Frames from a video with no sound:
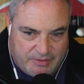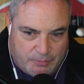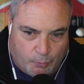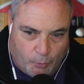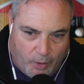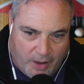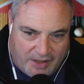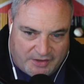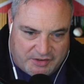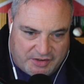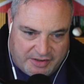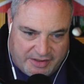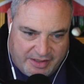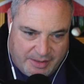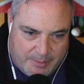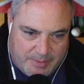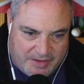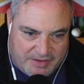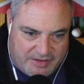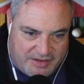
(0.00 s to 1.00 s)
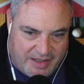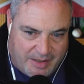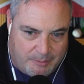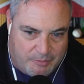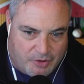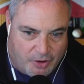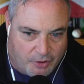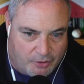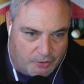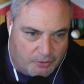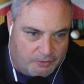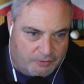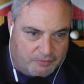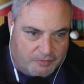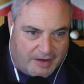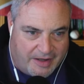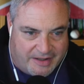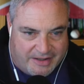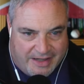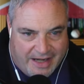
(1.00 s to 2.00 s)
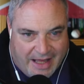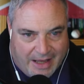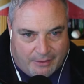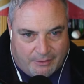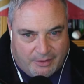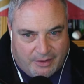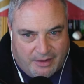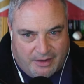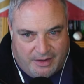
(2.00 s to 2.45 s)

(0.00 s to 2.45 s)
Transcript: watching him and Sam Darnold fight it out.